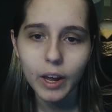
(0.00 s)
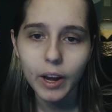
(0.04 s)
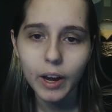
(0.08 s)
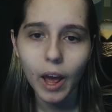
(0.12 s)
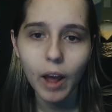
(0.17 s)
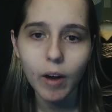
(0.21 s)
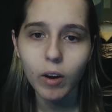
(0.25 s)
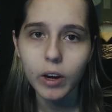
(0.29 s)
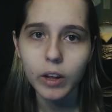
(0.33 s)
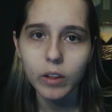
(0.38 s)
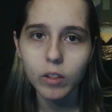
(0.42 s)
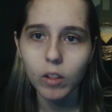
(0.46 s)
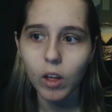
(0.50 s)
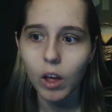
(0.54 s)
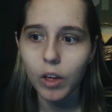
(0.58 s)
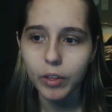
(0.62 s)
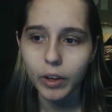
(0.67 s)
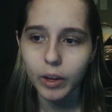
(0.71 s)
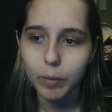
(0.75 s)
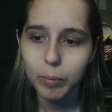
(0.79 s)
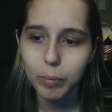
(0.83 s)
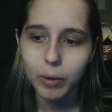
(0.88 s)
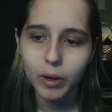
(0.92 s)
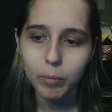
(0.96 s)
And I already lost
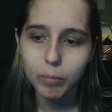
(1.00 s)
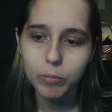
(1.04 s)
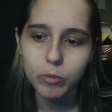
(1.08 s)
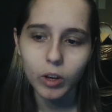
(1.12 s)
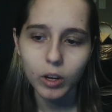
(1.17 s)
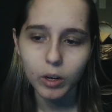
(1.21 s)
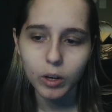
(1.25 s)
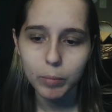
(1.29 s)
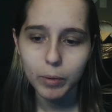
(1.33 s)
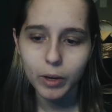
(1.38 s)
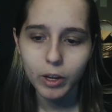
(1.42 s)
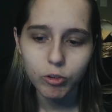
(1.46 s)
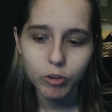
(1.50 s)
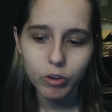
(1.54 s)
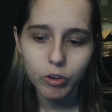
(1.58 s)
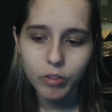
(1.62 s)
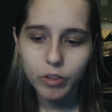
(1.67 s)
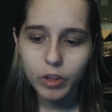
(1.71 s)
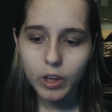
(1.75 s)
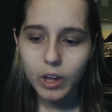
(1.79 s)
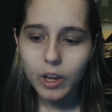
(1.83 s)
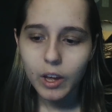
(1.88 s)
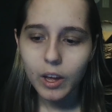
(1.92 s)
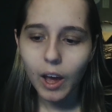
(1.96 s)
like a ton of
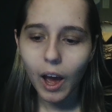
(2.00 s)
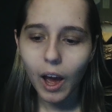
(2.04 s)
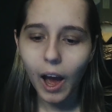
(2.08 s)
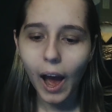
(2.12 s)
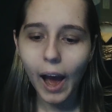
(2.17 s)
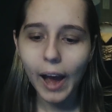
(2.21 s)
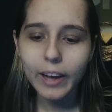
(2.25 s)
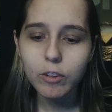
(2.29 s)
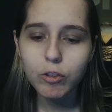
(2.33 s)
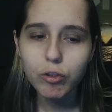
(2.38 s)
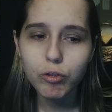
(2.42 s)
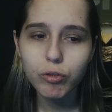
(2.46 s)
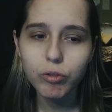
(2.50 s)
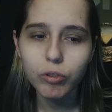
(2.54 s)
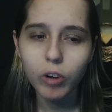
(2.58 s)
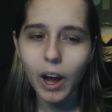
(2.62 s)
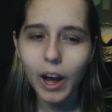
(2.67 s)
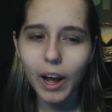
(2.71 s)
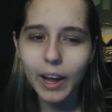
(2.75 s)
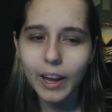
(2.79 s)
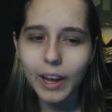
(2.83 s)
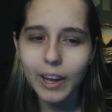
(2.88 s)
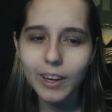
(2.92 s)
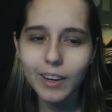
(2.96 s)
patrons. I
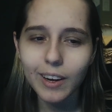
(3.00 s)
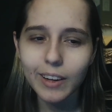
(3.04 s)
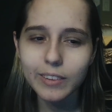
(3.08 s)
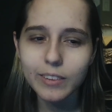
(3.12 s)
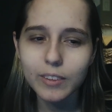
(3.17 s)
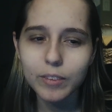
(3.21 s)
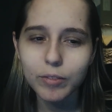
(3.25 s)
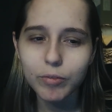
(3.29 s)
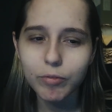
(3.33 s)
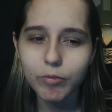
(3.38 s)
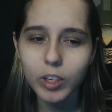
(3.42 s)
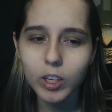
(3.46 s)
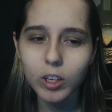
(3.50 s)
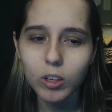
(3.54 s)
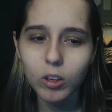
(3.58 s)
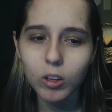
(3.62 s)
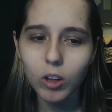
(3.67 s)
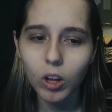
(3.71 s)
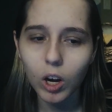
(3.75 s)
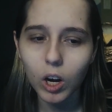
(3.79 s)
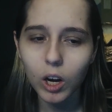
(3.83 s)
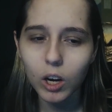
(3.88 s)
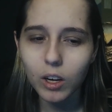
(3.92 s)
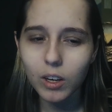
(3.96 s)
try not to feel
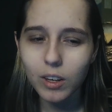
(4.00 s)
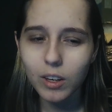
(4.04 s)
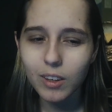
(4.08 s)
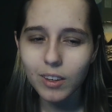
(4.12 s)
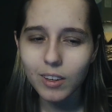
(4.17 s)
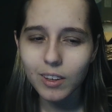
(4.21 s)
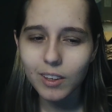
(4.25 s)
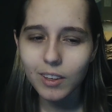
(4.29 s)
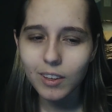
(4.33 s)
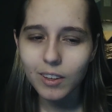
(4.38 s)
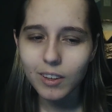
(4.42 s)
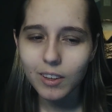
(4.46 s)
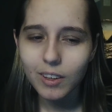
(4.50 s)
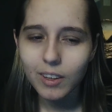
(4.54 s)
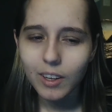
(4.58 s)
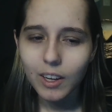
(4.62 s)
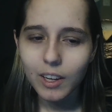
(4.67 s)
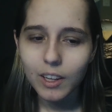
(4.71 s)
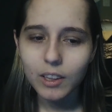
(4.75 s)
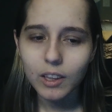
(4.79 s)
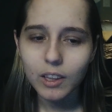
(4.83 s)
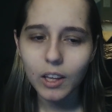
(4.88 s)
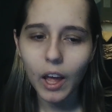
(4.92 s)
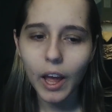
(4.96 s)
hurt,
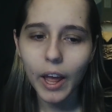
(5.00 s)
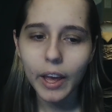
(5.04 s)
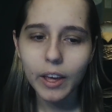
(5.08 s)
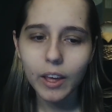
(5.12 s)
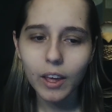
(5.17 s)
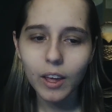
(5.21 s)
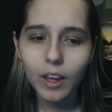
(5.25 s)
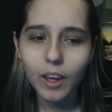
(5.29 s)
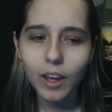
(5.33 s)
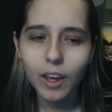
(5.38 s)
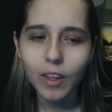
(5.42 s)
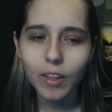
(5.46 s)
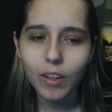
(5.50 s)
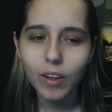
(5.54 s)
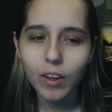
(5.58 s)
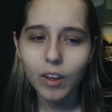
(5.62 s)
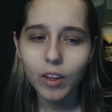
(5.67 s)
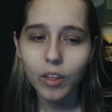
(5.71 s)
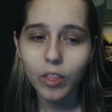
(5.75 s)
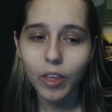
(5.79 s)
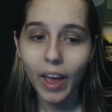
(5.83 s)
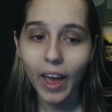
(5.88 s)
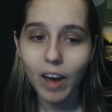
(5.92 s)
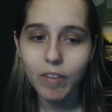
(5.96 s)
like,
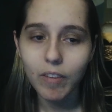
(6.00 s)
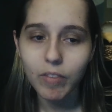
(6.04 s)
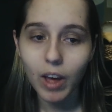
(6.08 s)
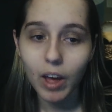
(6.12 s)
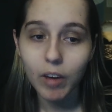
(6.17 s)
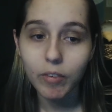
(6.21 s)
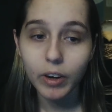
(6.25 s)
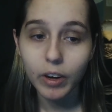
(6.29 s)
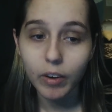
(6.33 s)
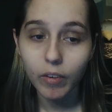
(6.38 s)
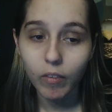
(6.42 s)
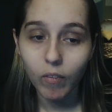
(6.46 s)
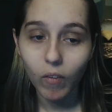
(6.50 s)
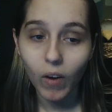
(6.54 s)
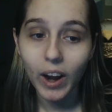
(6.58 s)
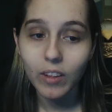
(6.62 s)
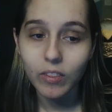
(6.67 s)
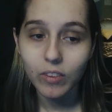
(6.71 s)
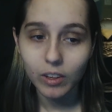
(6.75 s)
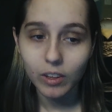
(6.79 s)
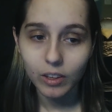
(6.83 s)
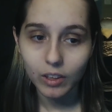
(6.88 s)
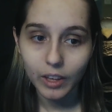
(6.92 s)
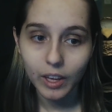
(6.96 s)
because they have every
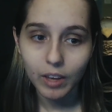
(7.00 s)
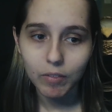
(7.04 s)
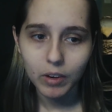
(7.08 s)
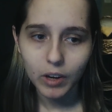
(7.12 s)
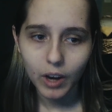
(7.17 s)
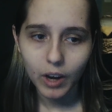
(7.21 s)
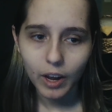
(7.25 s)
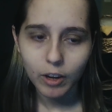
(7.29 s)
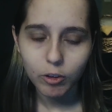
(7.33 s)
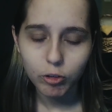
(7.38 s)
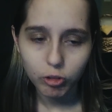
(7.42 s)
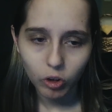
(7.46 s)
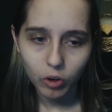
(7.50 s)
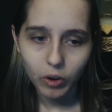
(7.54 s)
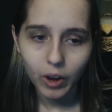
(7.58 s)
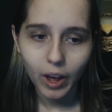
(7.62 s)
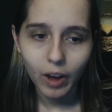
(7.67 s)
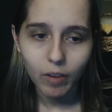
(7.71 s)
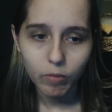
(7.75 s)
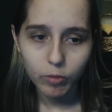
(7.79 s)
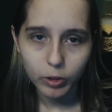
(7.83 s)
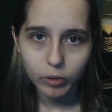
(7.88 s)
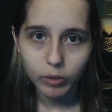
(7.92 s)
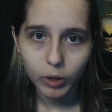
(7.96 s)
right to leave, and I should
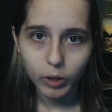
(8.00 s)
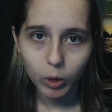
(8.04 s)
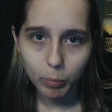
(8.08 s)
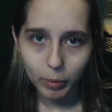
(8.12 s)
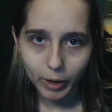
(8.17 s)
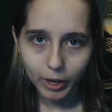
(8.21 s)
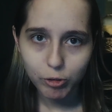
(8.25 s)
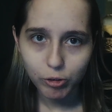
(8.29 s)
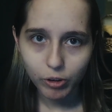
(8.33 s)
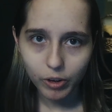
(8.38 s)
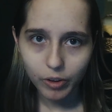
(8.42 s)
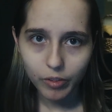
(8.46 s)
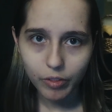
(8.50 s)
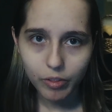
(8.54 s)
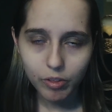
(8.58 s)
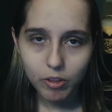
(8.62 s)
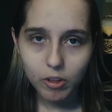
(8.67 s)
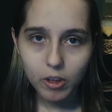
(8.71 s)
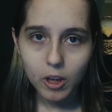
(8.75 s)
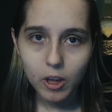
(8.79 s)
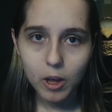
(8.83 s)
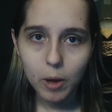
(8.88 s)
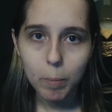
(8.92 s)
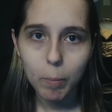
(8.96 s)
have 0 patrons.
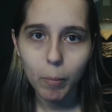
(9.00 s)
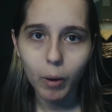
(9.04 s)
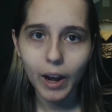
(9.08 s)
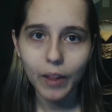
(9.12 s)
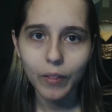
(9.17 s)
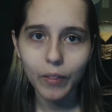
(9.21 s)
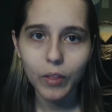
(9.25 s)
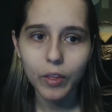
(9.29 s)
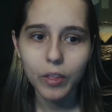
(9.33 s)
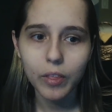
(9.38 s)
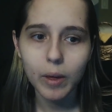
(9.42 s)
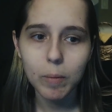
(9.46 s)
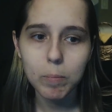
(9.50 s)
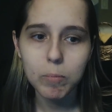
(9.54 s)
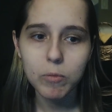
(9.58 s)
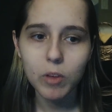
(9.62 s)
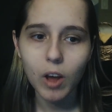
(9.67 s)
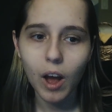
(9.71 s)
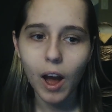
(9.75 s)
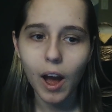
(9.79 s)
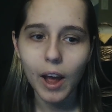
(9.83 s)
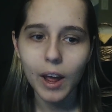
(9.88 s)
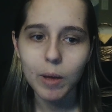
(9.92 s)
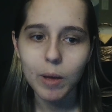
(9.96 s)
But at the same
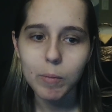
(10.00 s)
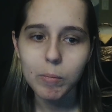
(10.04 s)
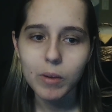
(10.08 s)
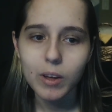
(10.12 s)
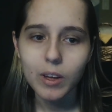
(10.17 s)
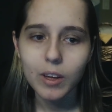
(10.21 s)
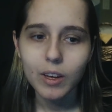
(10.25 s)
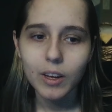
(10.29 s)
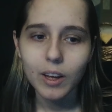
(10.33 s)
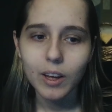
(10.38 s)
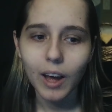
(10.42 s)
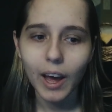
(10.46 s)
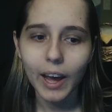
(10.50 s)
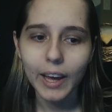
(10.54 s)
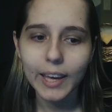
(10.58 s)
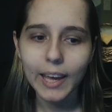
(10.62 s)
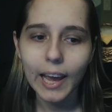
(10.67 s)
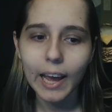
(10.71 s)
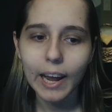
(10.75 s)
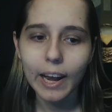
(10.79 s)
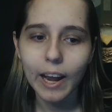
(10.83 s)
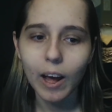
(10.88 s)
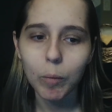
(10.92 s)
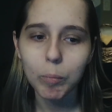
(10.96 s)
time, I
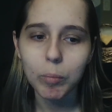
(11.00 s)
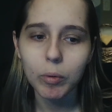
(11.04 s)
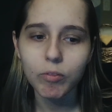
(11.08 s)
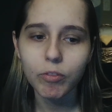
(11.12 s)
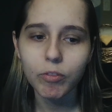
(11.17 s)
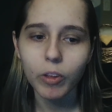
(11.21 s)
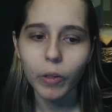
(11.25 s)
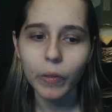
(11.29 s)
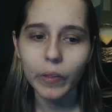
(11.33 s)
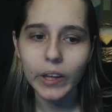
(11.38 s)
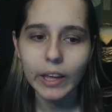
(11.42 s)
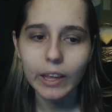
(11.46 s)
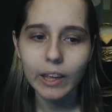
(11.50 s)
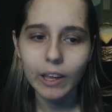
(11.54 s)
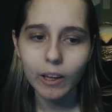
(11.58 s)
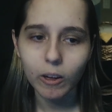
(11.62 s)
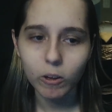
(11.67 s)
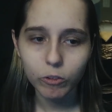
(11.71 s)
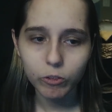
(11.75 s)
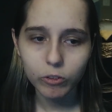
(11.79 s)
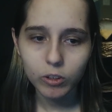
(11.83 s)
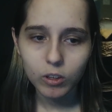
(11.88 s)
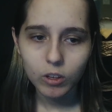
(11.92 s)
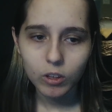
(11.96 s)
can't help but feel the
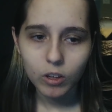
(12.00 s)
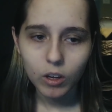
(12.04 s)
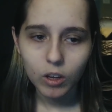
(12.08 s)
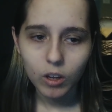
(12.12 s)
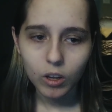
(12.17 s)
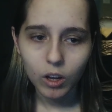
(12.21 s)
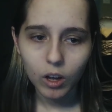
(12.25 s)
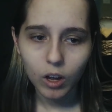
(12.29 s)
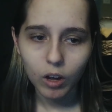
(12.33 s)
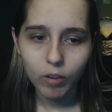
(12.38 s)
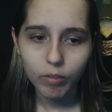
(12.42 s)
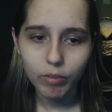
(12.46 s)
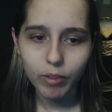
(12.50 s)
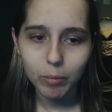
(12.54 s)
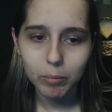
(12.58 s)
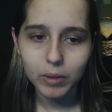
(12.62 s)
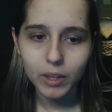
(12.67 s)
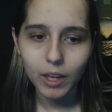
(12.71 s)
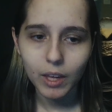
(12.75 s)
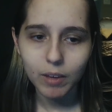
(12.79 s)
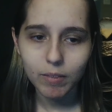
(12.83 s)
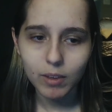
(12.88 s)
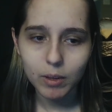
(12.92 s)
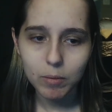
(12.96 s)
guilt of them
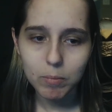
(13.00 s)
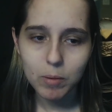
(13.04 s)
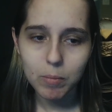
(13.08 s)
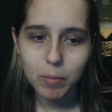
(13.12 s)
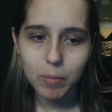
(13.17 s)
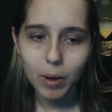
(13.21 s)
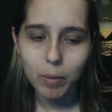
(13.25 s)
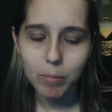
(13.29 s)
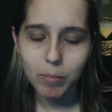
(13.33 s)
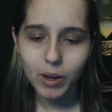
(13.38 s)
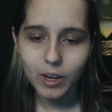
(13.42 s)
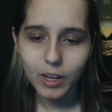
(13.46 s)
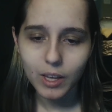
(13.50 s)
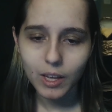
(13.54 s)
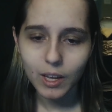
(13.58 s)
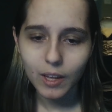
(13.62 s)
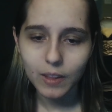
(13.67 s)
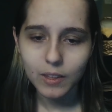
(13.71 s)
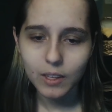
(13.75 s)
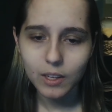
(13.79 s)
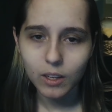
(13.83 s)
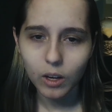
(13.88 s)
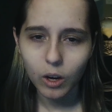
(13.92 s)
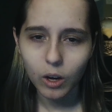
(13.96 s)
giving me my money
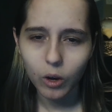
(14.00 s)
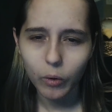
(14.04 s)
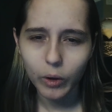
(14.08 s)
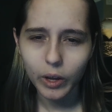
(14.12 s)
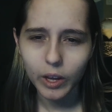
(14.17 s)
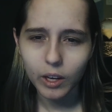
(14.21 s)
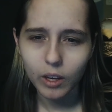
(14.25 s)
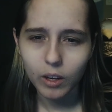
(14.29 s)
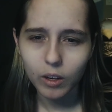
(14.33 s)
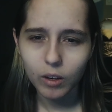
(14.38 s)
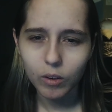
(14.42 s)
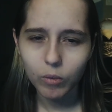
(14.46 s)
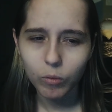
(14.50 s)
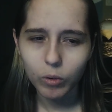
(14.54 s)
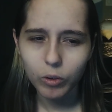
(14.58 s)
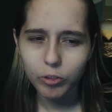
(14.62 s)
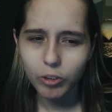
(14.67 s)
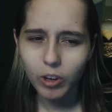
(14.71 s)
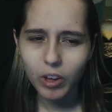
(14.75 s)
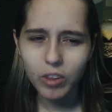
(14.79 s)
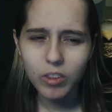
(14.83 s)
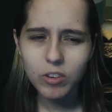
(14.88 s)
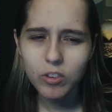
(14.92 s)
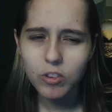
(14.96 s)
and then going, well,
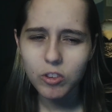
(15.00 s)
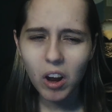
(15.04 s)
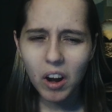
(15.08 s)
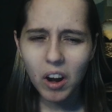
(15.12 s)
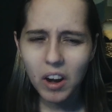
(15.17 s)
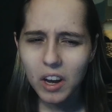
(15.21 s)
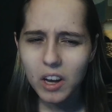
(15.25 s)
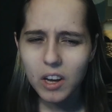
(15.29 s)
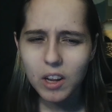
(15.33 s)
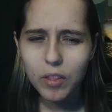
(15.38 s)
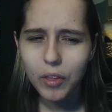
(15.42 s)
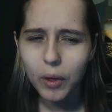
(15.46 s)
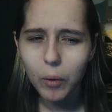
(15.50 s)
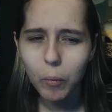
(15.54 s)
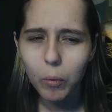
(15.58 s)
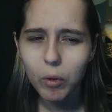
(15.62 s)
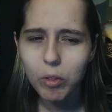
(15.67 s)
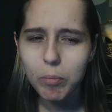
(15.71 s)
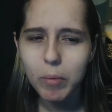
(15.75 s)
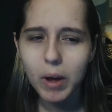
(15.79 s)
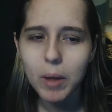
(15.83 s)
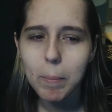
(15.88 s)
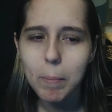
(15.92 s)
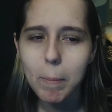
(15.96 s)
she hasn't done anything
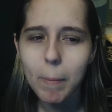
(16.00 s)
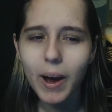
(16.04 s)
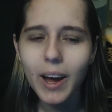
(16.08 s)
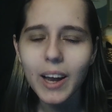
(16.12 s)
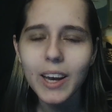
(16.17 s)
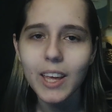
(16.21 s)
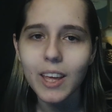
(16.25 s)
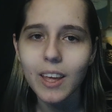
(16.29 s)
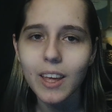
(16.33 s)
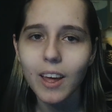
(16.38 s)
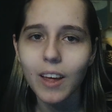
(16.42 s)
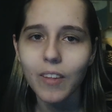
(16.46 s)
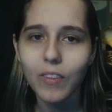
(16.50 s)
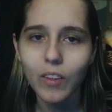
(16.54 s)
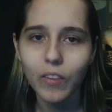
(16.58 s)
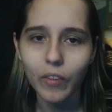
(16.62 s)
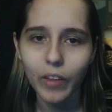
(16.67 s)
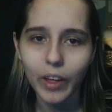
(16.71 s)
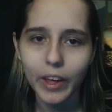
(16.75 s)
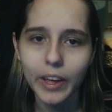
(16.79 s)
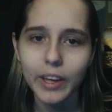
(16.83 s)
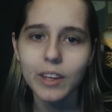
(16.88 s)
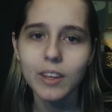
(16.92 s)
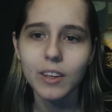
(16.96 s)
with my money, and then,
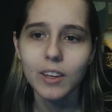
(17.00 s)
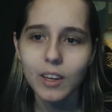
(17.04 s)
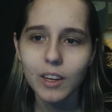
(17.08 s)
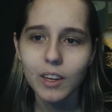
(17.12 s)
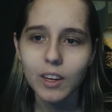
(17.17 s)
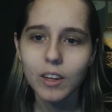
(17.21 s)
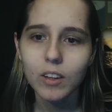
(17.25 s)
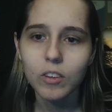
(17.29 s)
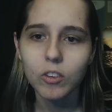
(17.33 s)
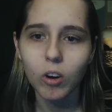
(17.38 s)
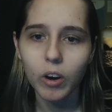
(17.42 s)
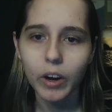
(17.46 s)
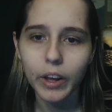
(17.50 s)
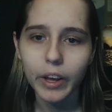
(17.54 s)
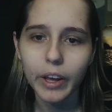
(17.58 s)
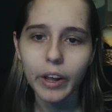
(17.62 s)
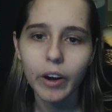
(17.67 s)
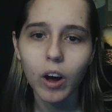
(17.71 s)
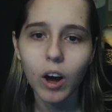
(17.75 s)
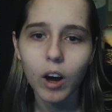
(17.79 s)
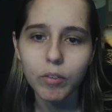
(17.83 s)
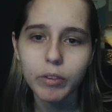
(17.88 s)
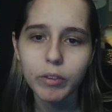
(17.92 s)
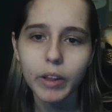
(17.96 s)
like, turning
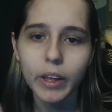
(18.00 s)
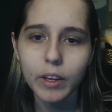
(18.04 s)
it off.